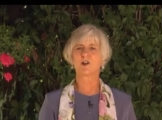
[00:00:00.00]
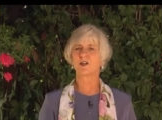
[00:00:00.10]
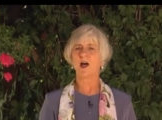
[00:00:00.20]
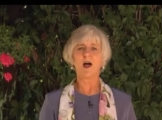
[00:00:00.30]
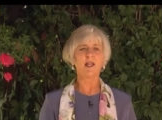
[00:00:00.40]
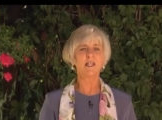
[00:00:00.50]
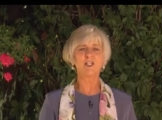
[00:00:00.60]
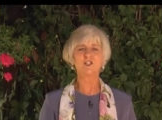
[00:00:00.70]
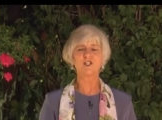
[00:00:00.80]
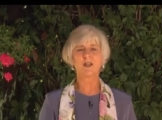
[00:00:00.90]
our
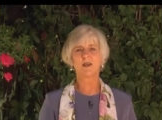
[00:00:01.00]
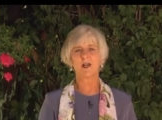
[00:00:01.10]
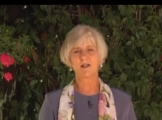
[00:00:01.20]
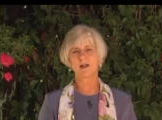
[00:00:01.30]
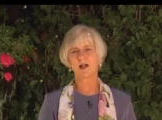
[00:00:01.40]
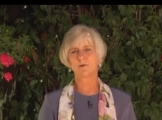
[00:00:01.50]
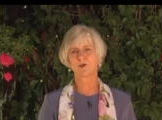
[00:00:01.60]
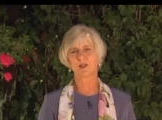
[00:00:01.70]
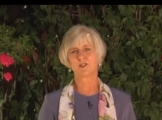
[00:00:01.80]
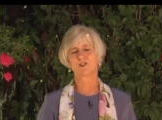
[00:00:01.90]
knowledge and
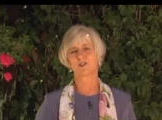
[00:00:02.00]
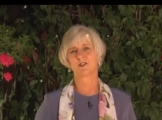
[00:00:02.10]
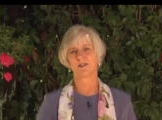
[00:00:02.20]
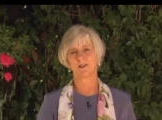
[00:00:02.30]
comprehension.